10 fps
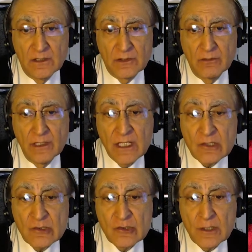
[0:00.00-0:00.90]
The
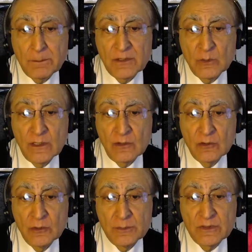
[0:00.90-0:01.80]
relationship between
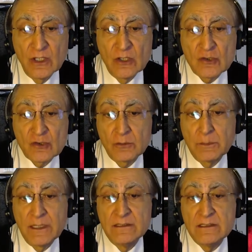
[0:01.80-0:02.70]
groups should
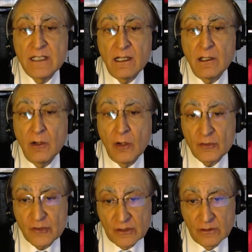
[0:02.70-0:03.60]
be
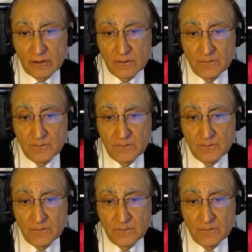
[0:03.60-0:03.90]
dialogical